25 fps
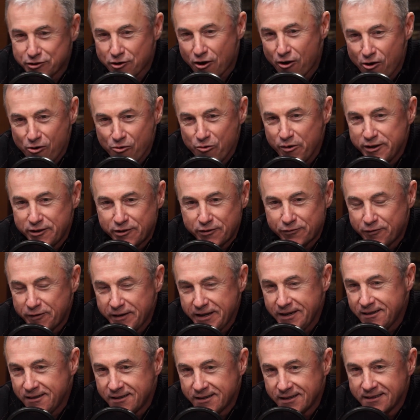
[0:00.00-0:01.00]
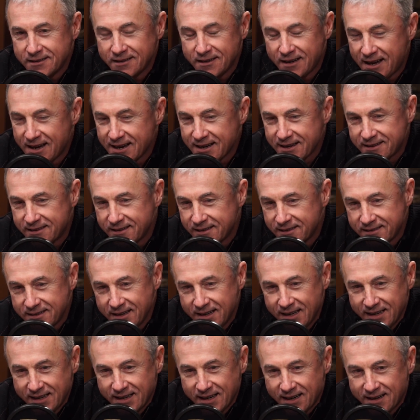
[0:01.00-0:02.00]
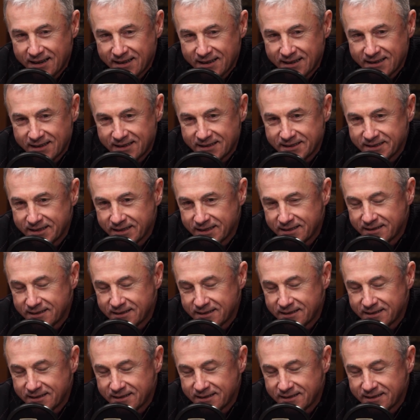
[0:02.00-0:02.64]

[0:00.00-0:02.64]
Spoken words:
always feeling like I